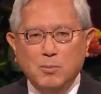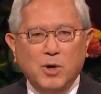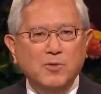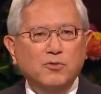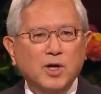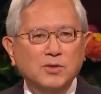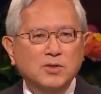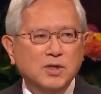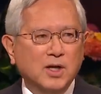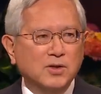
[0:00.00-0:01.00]
My friend
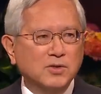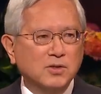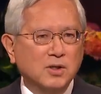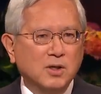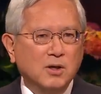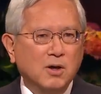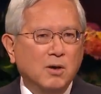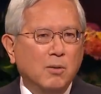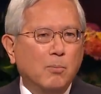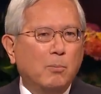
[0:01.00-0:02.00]
says,
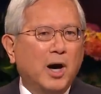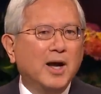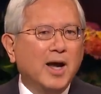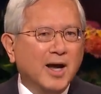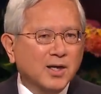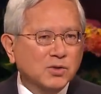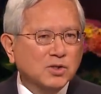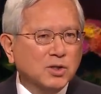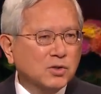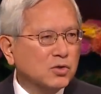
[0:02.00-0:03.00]
My
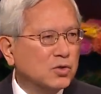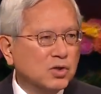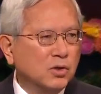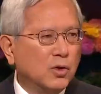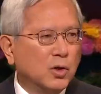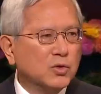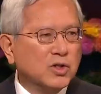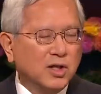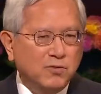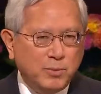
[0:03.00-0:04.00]
ancestors and those
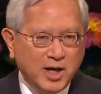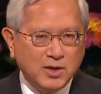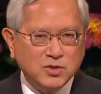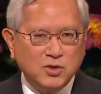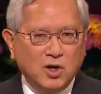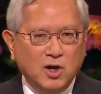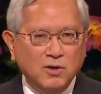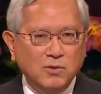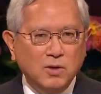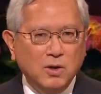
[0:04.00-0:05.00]
that have passed on
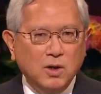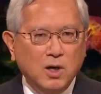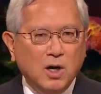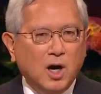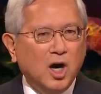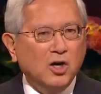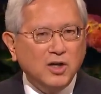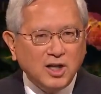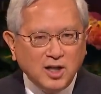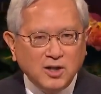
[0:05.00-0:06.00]
are
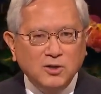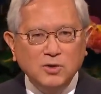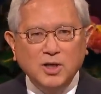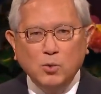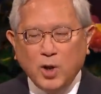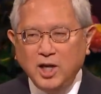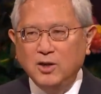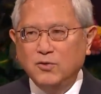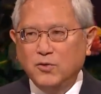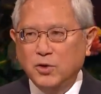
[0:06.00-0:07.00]
eagerly
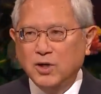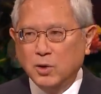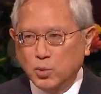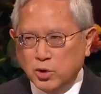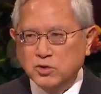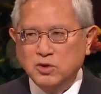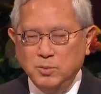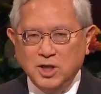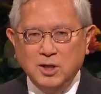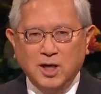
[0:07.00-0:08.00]
waiting for their work to
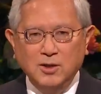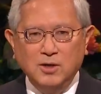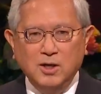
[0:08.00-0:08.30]
be done.